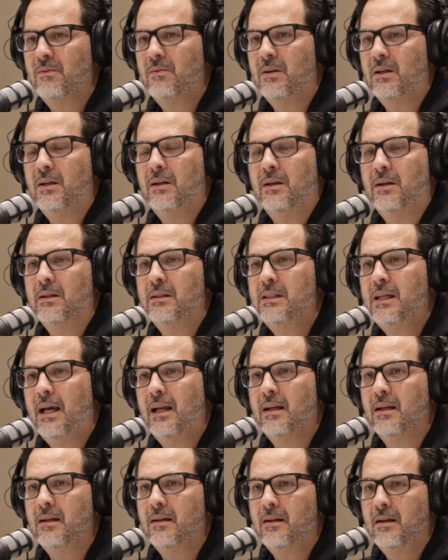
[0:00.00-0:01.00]
If you get a good
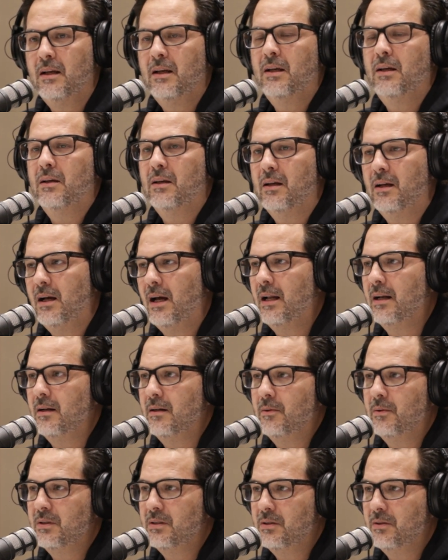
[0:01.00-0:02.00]
tenant, you kind
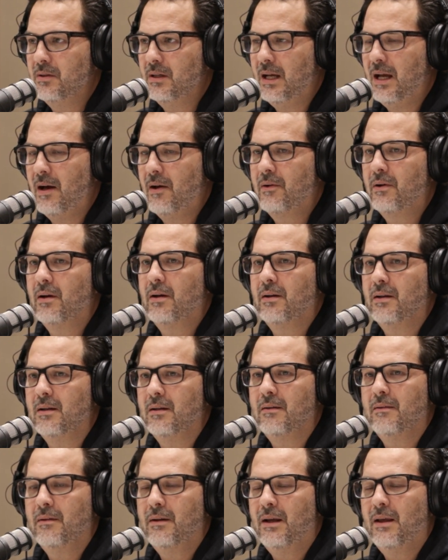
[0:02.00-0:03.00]
of know what you can count on,
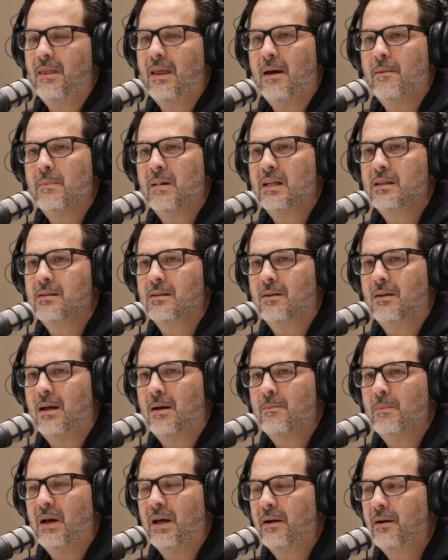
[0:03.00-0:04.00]
and that makes it a
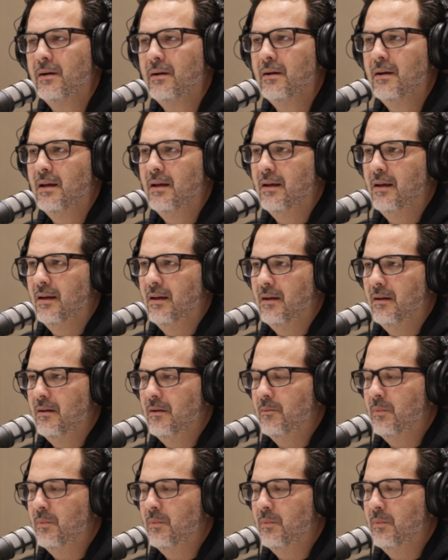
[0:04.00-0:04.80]
lot better. Yeah.